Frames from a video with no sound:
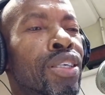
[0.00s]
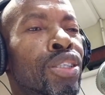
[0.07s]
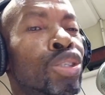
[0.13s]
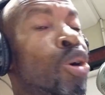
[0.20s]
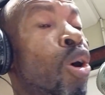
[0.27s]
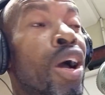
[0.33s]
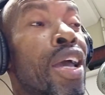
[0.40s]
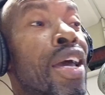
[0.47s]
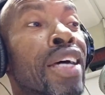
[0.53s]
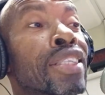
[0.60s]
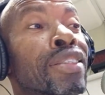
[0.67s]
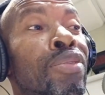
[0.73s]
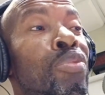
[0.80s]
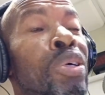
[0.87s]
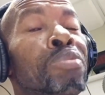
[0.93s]
Your
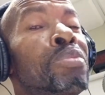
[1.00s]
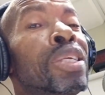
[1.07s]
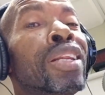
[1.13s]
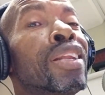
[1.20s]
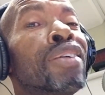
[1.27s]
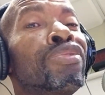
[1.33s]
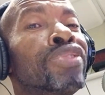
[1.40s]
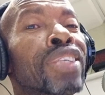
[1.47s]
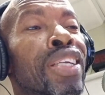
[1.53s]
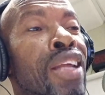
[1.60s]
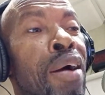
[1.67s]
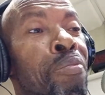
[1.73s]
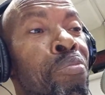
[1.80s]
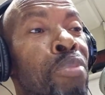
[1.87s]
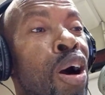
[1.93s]
head would be lifted
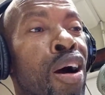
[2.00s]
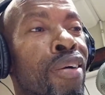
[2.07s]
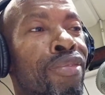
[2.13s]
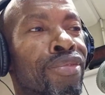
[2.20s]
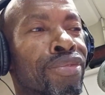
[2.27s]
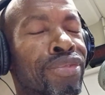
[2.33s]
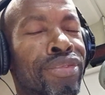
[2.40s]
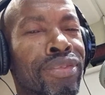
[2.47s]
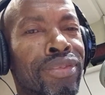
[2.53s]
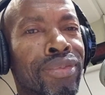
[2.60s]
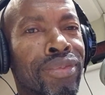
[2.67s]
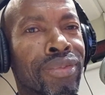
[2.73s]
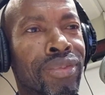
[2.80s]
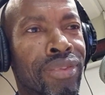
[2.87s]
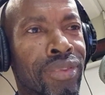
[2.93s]
above
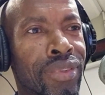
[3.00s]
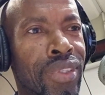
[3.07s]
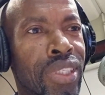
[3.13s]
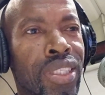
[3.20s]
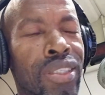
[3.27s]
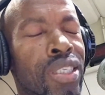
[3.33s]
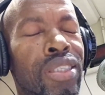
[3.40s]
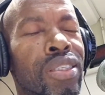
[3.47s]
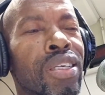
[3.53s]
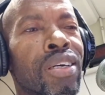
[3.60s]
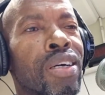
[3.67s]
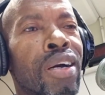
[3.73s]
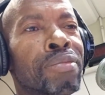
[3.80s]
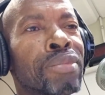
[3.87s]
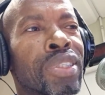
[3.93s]
the
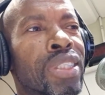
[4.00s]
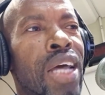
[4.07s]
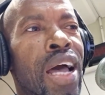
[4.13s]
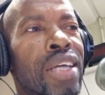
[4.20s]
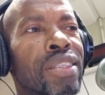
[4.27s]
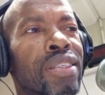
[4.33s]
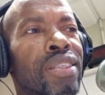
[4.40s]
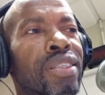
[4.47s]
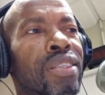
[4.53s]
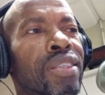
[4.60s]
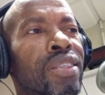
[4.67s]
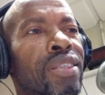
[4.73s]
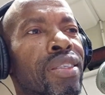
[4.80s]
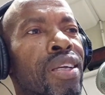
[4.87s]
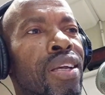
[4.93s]

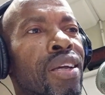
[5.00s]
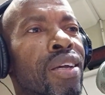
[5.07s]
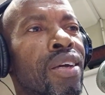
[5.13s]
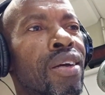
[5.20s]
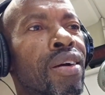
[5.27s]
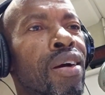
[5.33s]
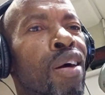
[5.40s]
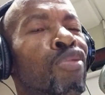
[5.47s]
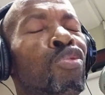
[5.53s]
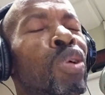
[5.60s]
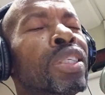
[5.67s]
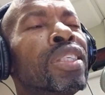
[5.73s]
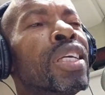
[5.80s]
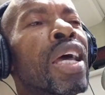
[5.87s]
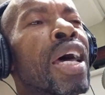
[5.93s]
circumstance of
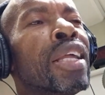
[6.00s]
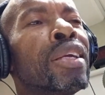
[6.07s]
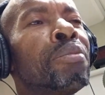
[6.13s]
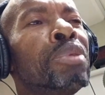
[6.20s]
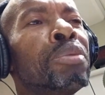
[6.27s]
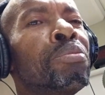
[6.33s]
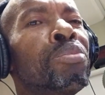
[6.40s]
what the enemy